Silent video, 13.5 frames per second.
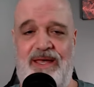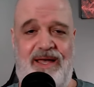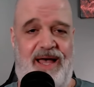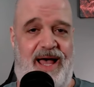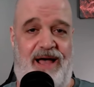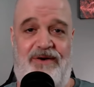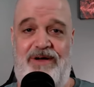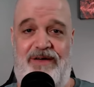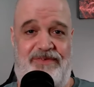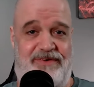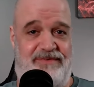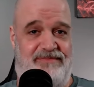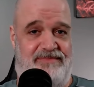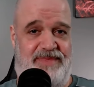
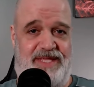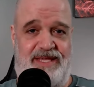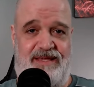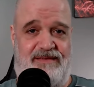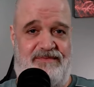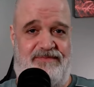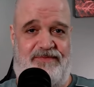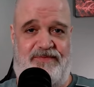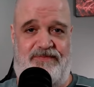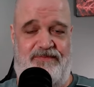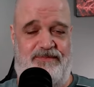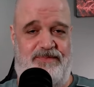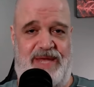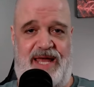However, the
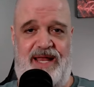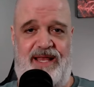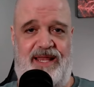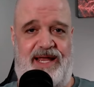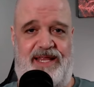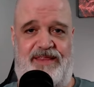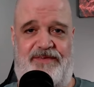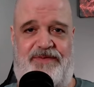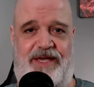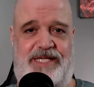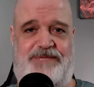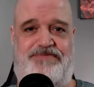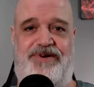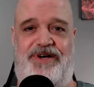Meta lady, the
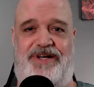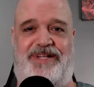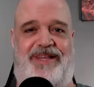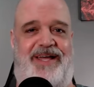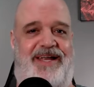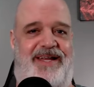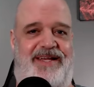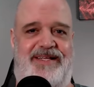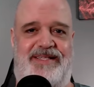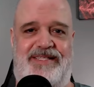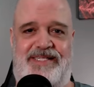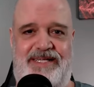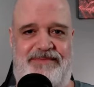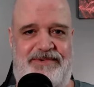Facebook lady, didn't
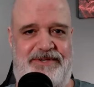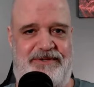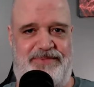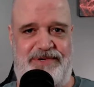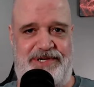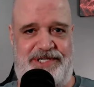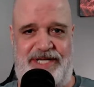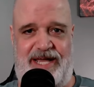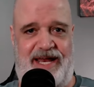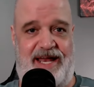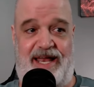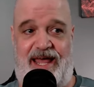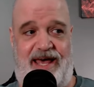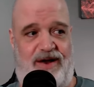seem to appreciate it
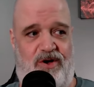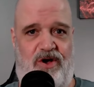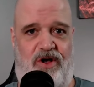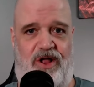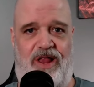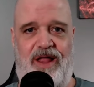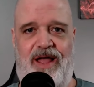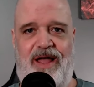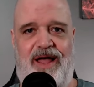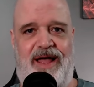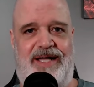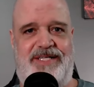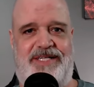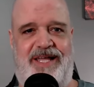at all.
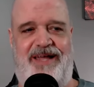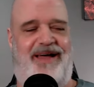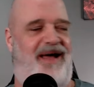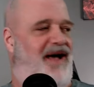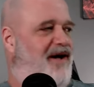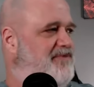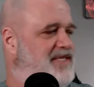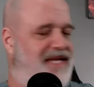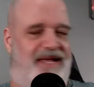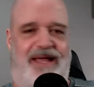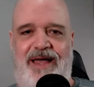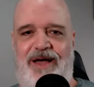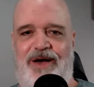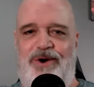And I was like,
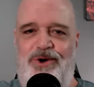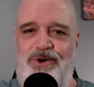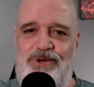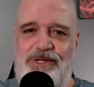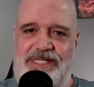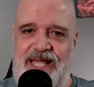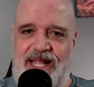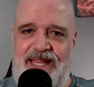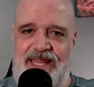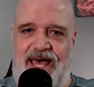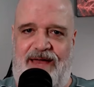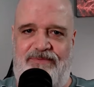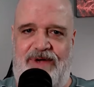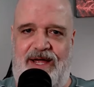who said
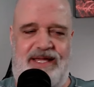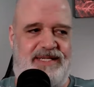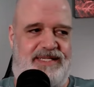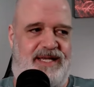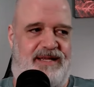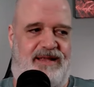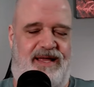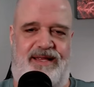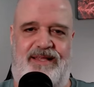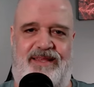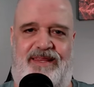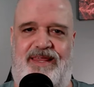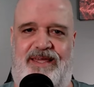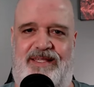that, right? Because I didn't
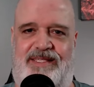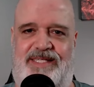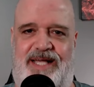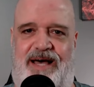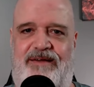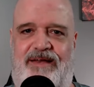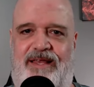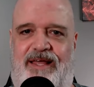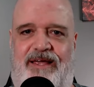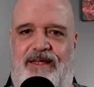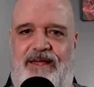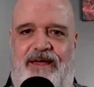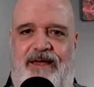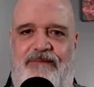think it sounded like
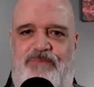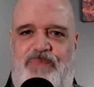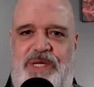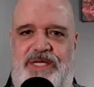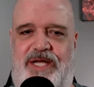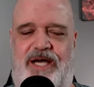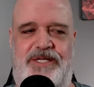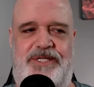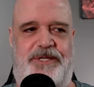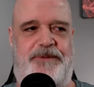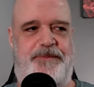MP Dancho.